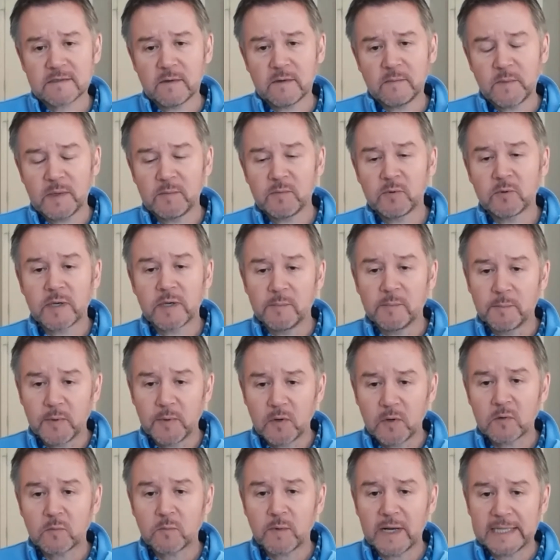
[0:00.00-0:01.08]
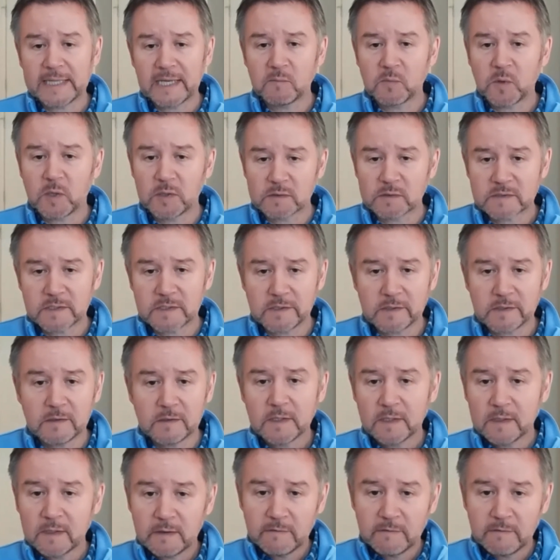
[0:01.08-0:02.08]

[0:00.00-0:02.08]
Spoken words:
that people can book when they want to